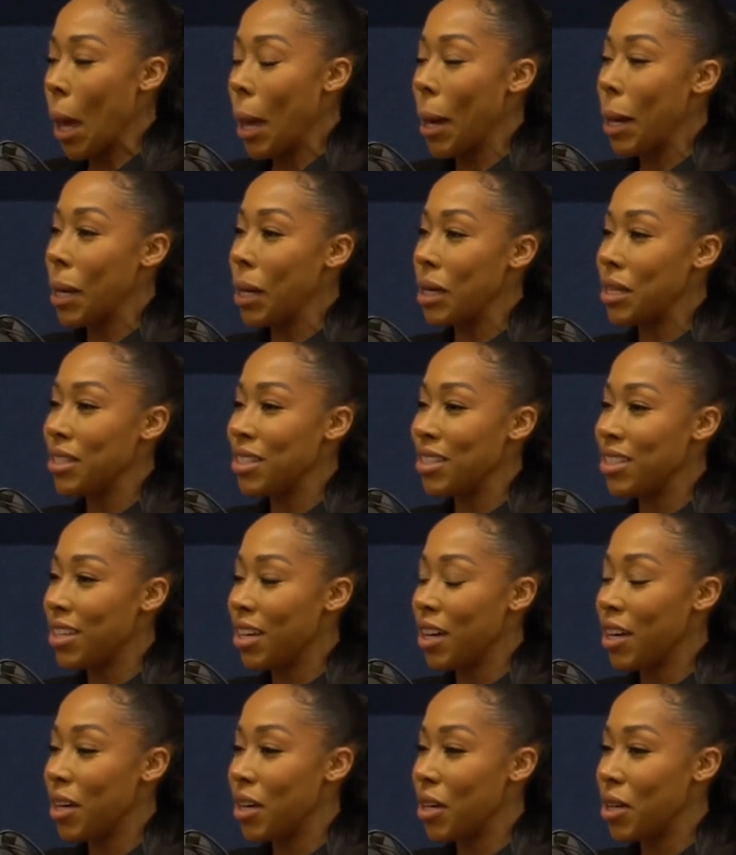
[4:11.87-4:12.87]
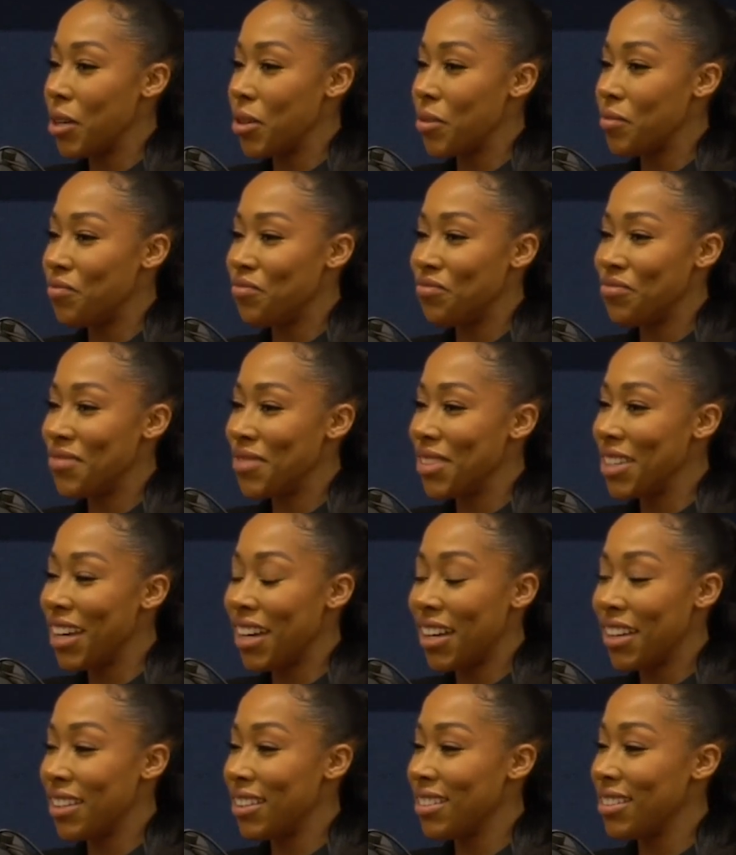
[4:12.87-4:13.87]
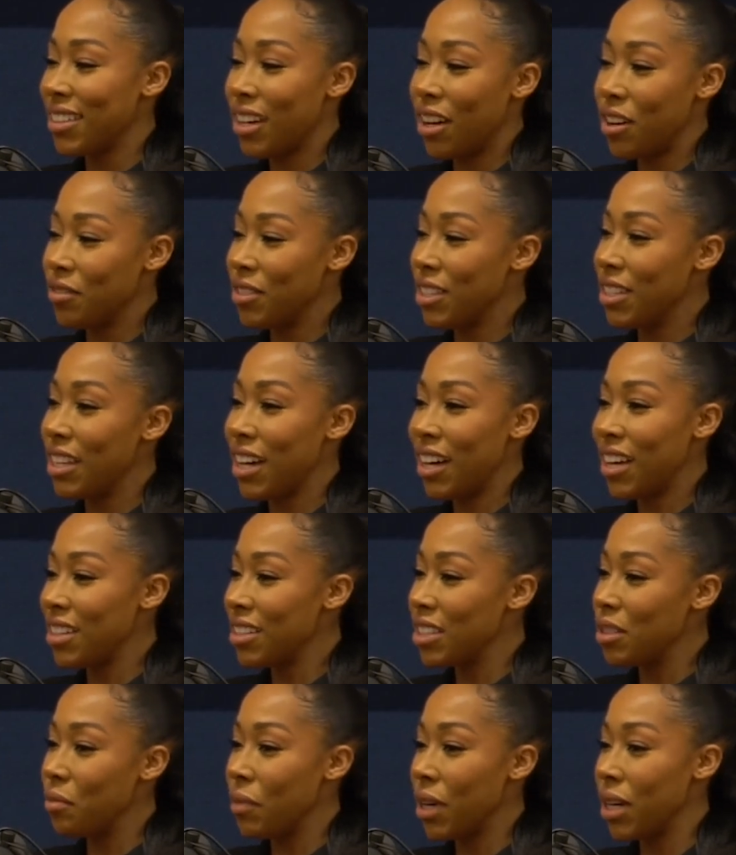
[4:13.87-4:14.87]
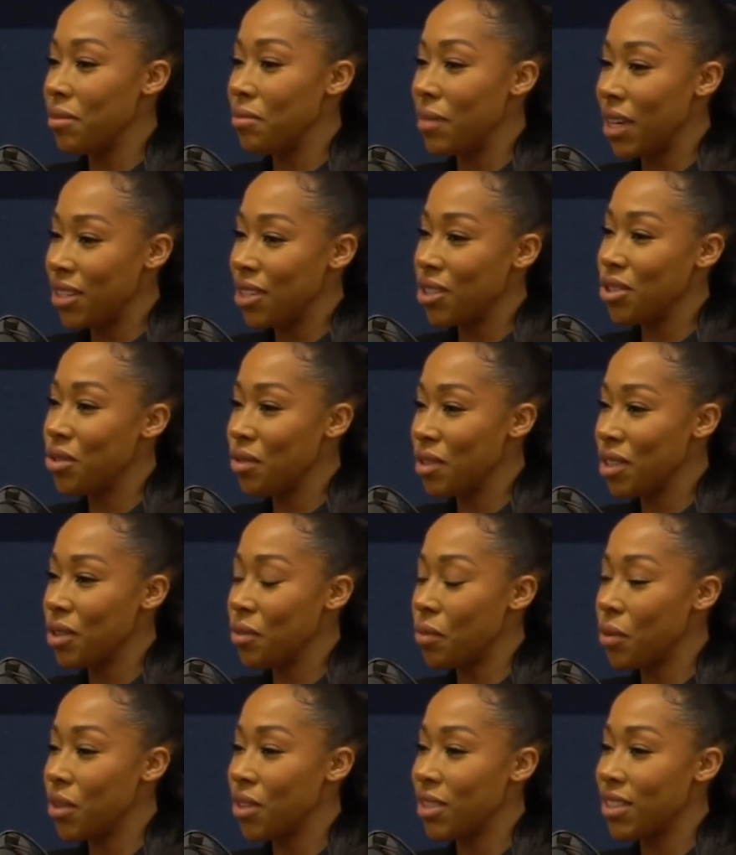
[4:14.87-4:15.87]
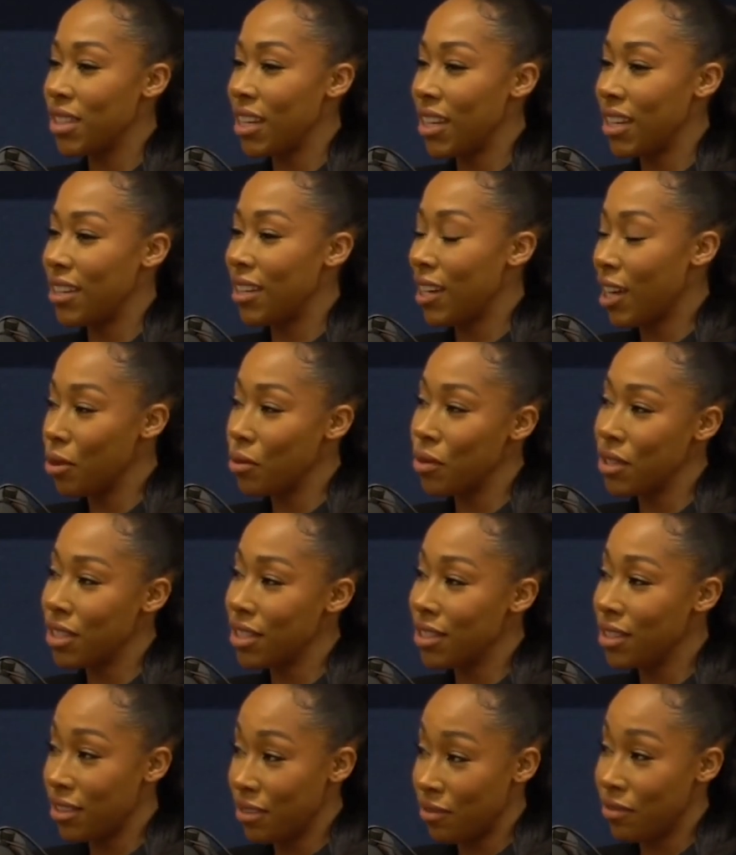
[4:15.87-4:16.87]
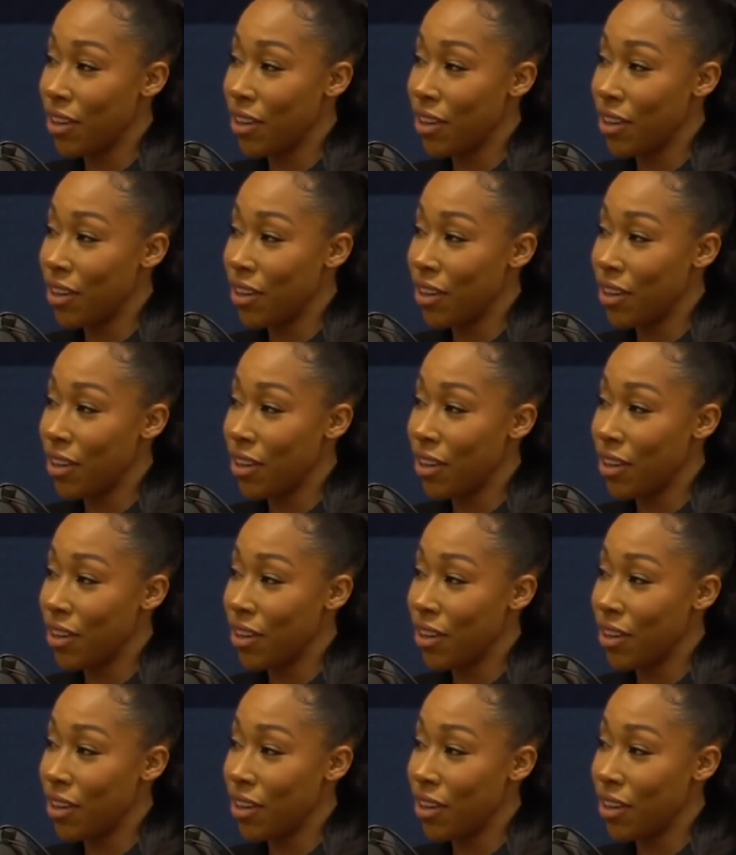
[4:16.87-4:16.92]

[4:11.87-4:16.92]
And yeah, after that, my main interest was in languages and in